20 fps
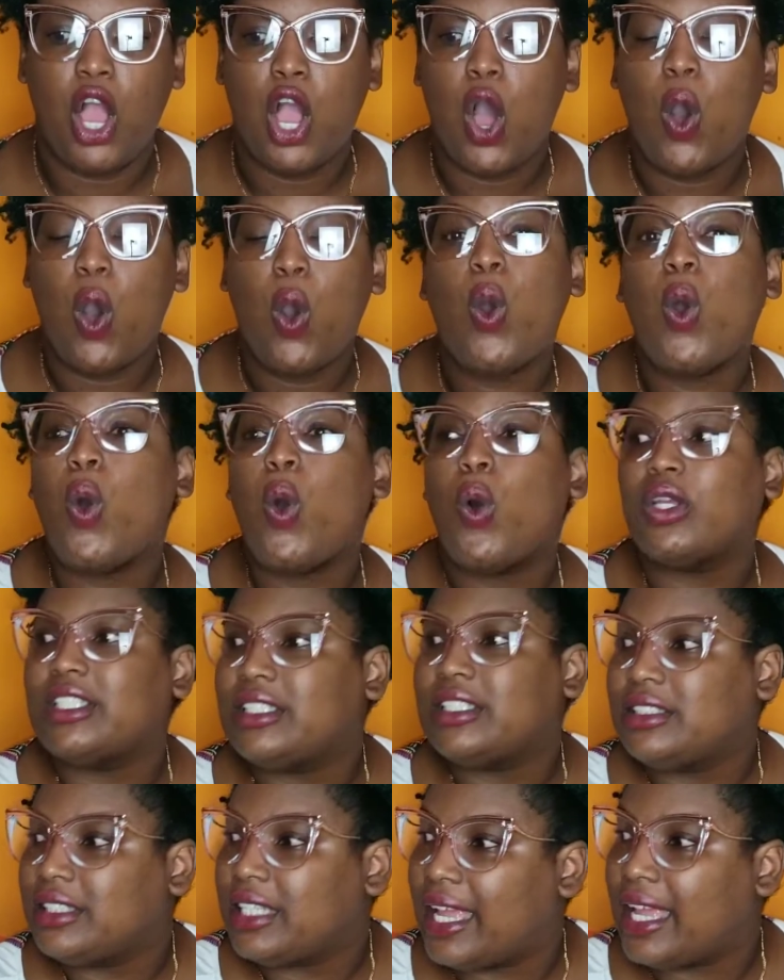
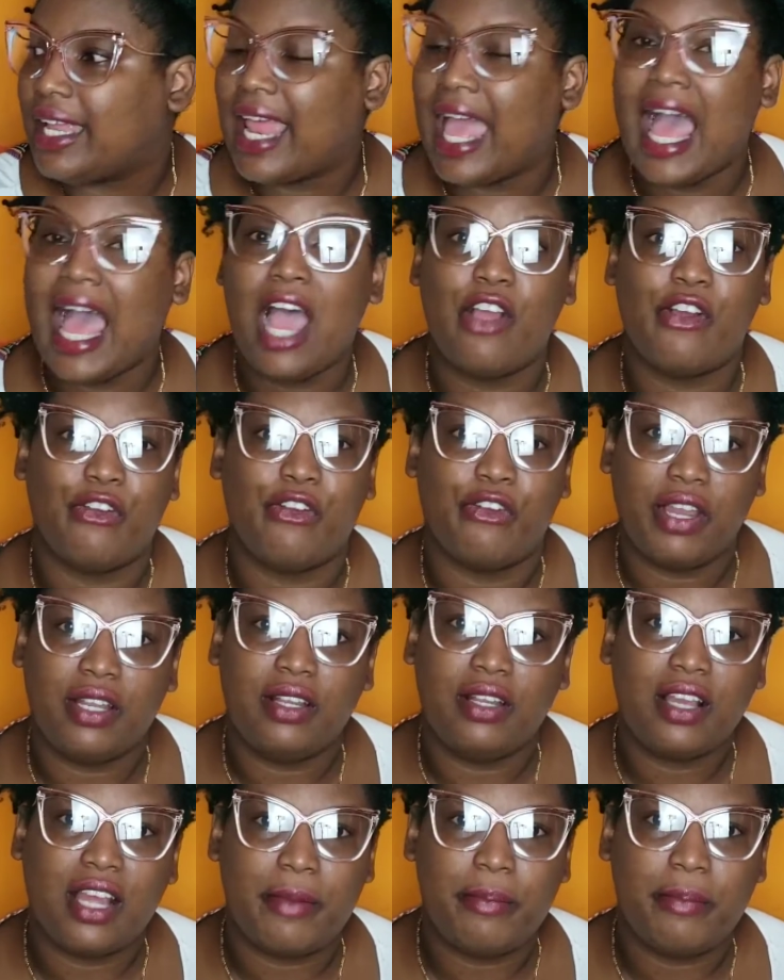hosted a
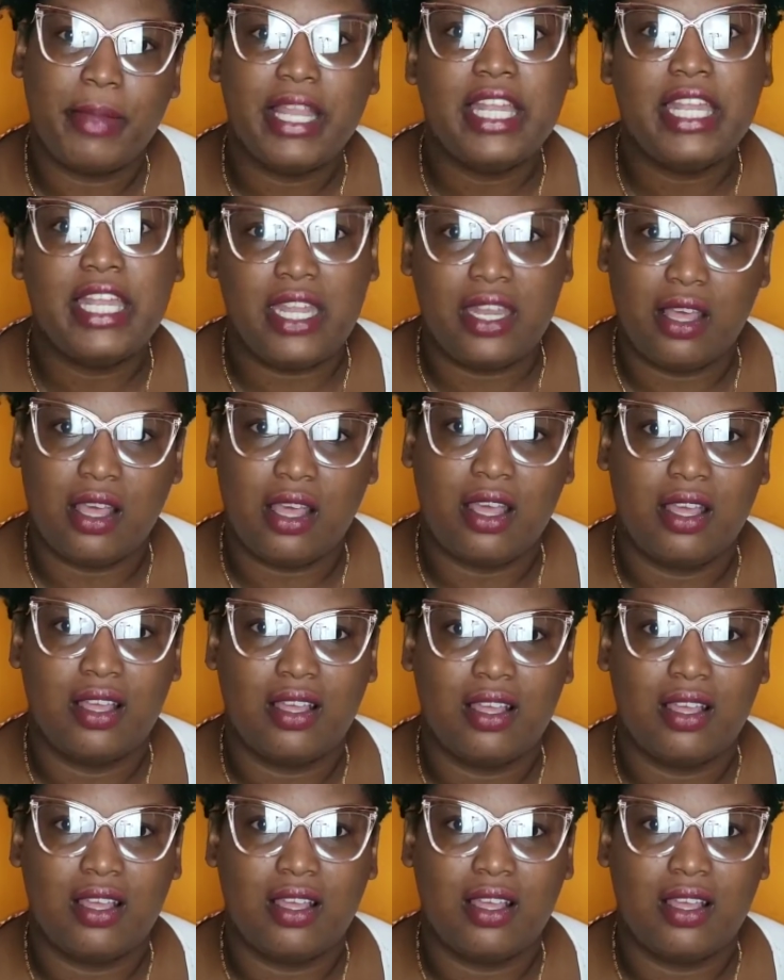red carpet dinner